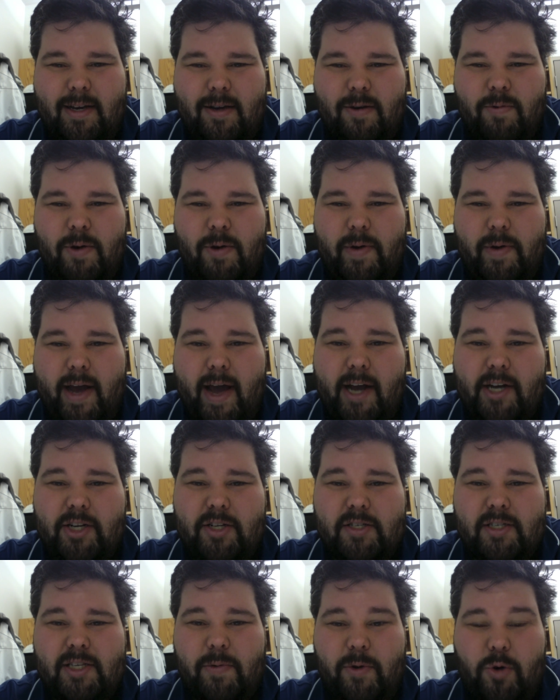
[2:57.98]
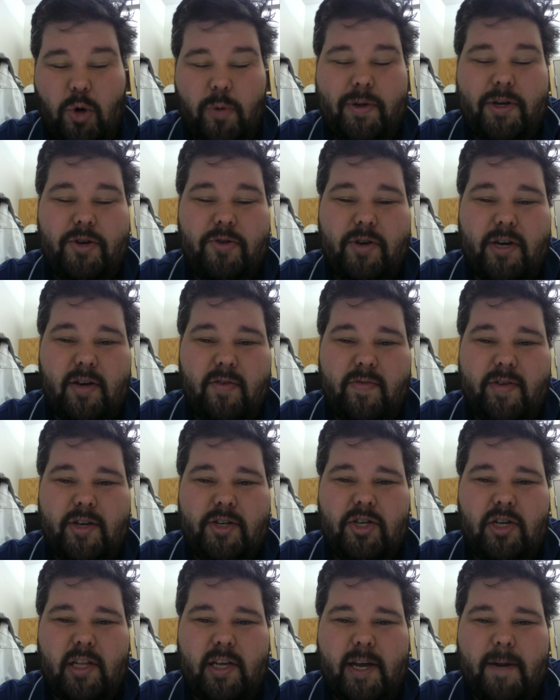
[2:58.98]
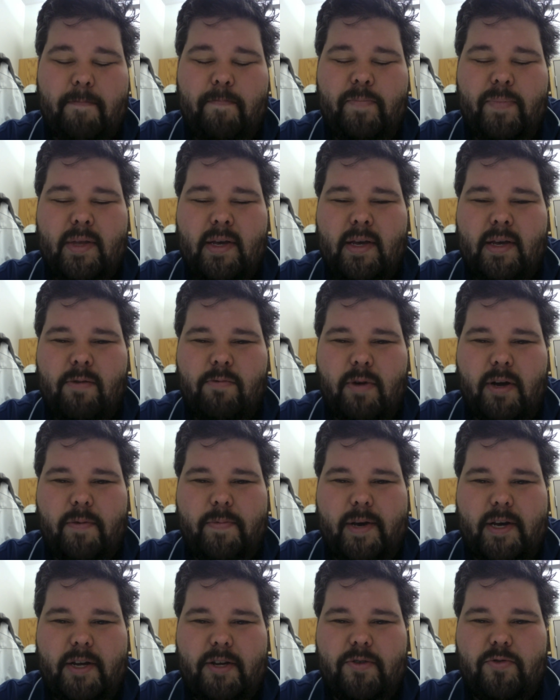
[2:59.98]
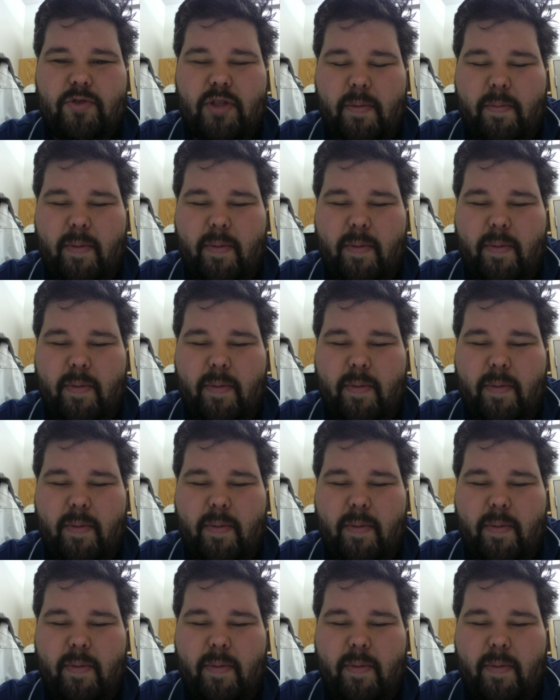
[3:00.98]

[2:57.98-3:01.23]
what reactions that we normally do conventionally, what we can do in the